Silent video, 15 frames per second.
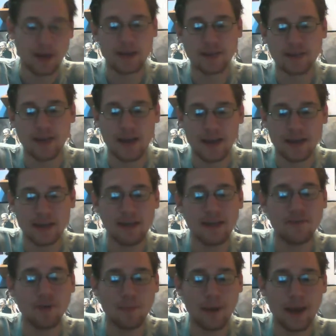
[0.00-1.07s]
saying
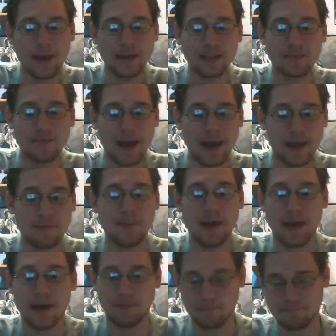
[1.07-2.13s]
evil man is bad
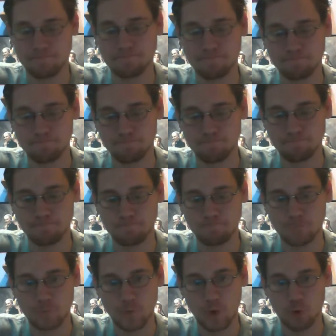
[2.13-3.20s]
man.
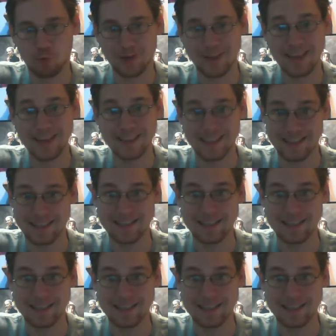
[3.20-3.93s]
Redundant.